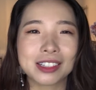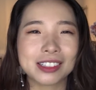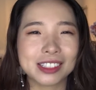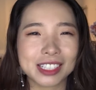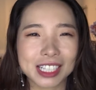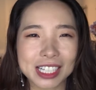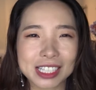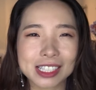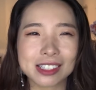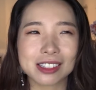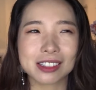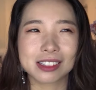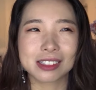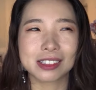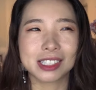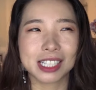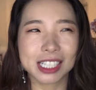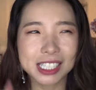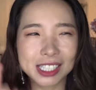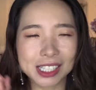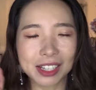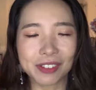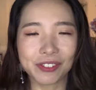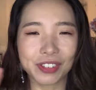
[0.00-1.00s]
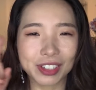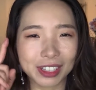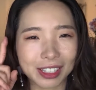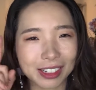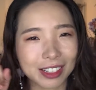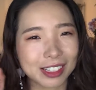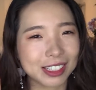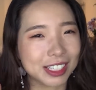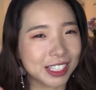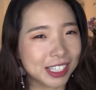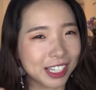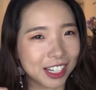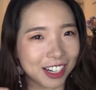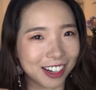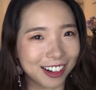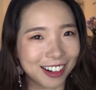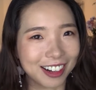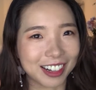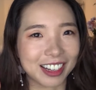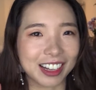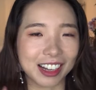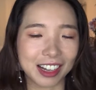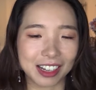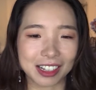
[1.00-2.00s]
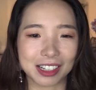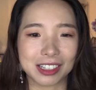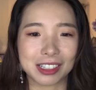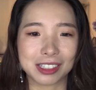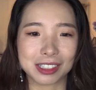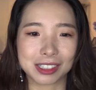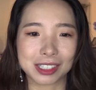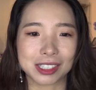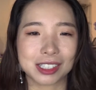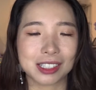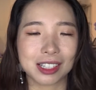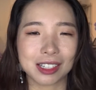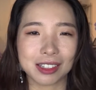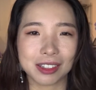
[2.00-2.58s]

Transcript: Just just something to consider because